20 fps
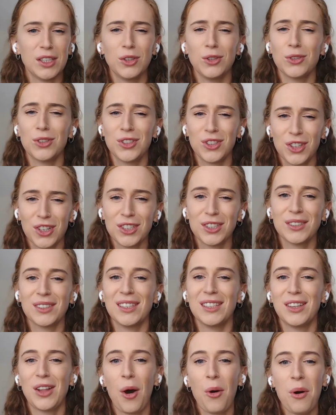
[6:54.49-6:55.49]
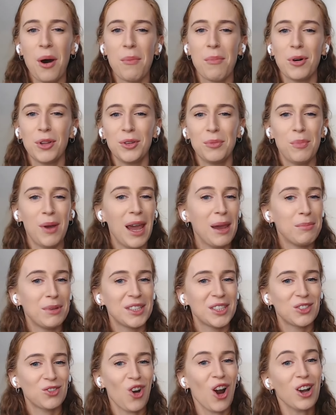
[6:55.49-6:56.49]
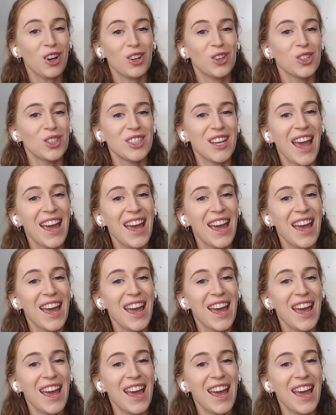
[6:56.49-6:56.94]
you certainly know about the payment struggles